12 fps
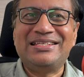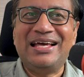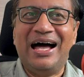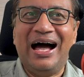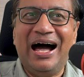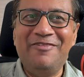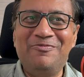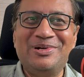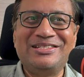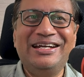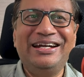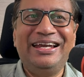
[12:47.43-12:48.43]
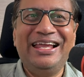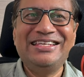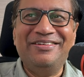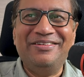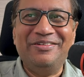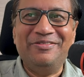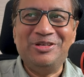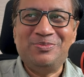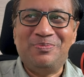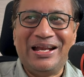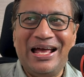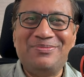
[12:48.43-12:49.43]
half percent less, which
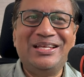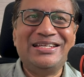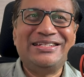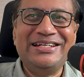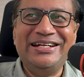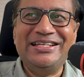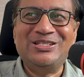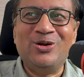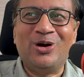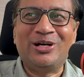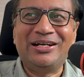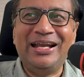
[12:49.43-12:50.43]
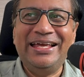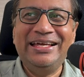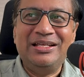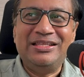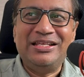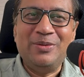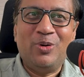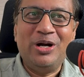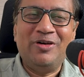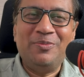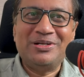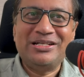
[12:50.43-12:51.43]
perhaps the street does not like.
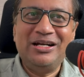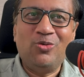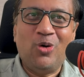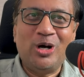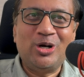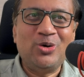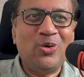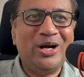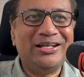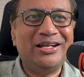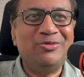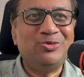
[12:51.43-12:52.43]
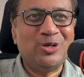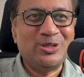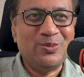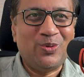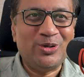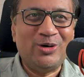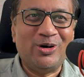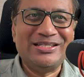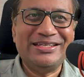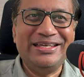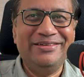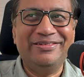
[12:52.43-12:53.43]
3.1% quarter on quarter, which was reported,
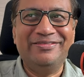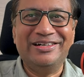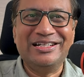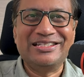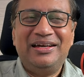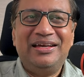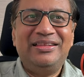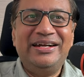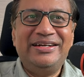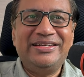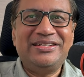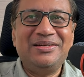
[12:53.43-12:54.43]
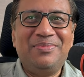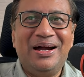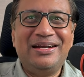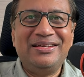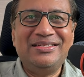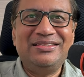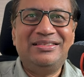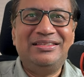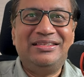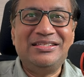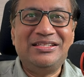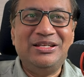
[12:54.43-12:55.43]
was even worse. The interesting part is
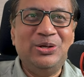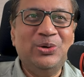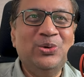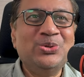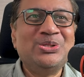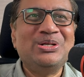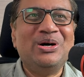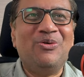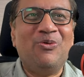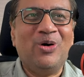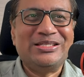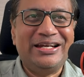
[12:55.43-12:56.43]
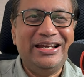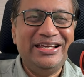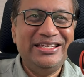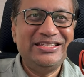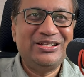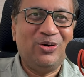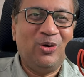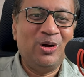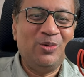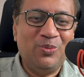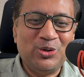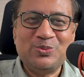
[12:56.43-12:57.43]
this news was released
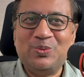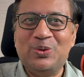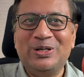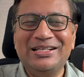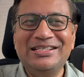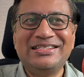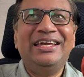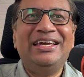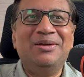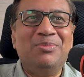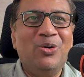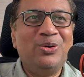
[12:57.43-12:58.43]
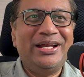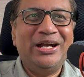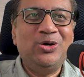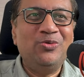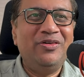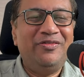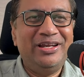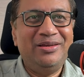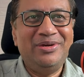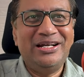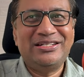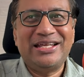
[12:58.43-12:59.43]
on most portals in about 10 to 15
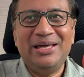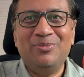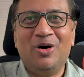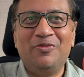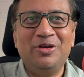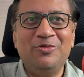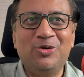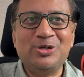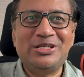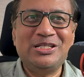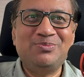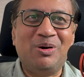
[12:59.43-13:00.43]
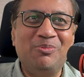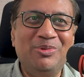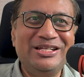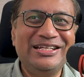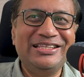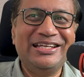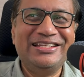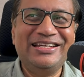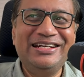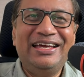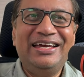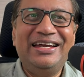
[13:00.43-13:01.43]
minutes time of Infosys publishing the
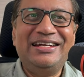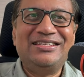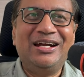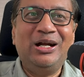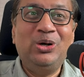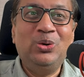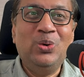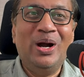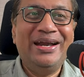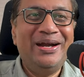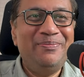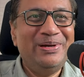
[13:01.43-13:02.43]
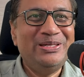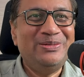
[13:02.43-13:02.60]
results. It's a 200 page